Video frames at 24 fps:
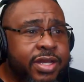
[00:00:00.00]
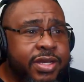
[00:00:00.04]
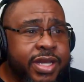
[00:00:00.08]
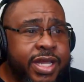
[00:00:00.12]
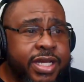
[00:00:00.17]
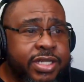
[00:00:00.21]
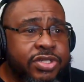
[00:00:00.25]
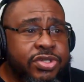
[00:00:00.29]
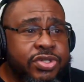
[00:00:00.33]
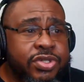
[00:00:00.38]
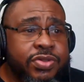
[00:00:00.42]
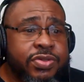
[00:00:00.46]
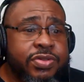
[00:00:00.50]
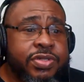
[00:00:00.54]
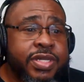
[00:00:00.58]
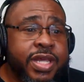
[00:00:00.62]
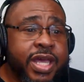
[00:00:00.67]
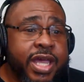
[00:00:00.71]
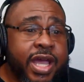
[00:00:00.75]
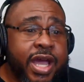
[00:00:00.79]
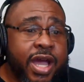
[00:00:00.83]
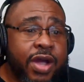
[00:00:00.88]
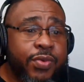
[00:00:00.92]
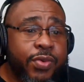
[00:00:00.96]
next
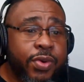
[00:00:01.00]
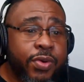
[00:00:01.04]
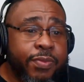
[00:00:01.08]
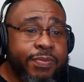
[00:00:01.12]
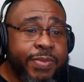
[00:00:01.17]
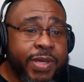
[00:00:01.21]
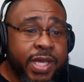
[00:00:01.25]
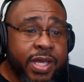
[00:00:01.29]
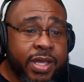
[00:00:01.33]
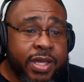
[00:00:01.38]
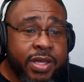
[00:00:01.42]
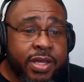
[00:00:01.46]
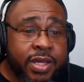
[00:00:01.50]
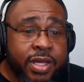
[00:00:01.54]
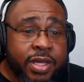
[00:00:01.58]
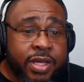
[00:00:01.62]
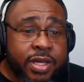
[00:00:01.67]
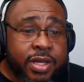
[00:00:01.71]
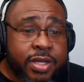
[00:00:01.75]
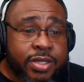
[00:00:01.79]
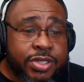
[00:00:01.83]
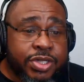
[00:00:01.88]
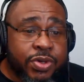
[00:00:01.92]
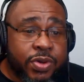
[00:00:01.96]
Tuesday, I will be
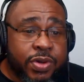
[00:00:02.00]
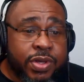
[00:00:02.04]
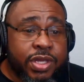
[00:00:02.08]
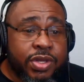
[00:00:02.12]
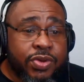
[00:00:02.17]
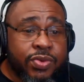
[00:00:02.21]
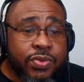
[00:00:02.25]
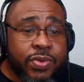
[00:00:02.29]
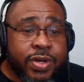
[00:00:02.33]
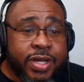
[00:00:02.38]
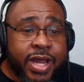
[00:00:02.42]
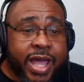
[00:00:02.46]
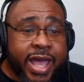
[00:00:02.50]
showing you what